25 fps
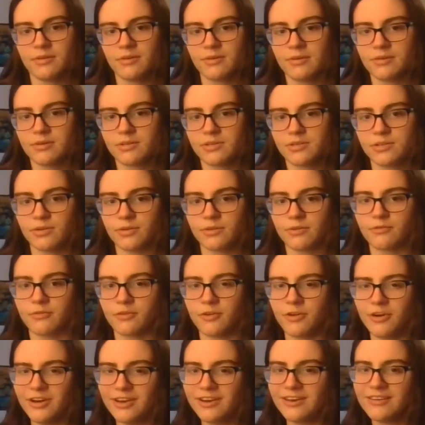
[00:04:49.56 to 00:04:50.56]
sort of
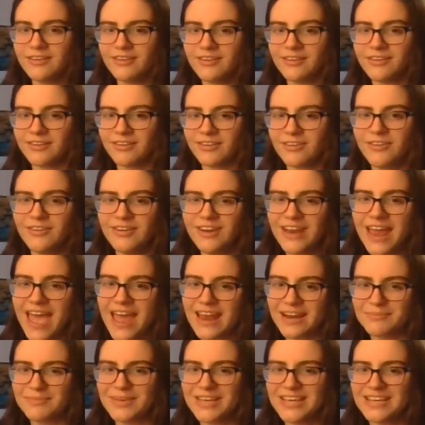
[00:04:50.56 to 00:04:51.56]
good
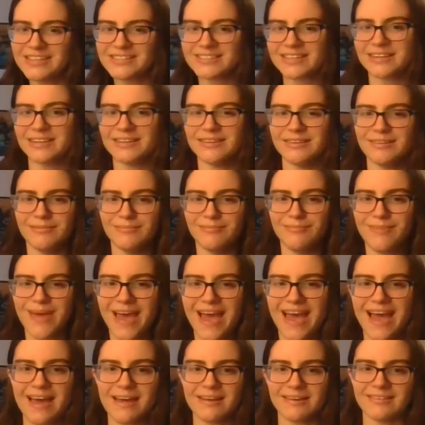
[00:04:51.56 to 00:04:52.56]
enemies and
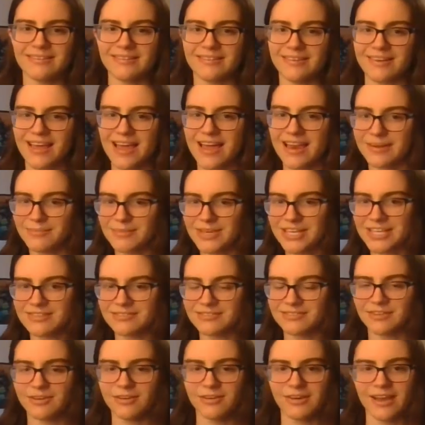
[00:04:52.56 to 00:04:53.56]
bad
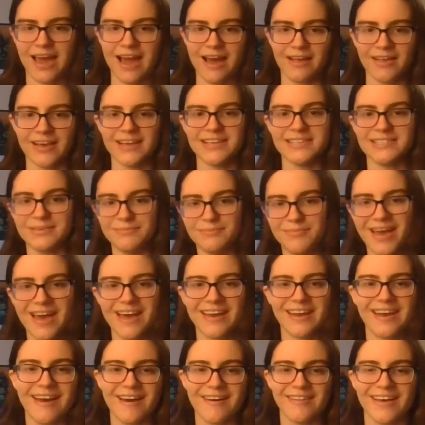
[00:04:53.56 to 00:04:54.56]
enemies, good allies and bad
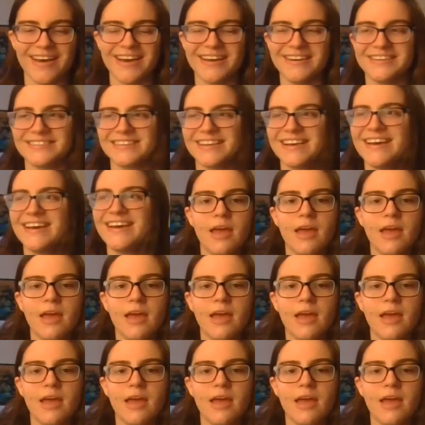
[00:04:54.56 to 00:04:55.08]
allies.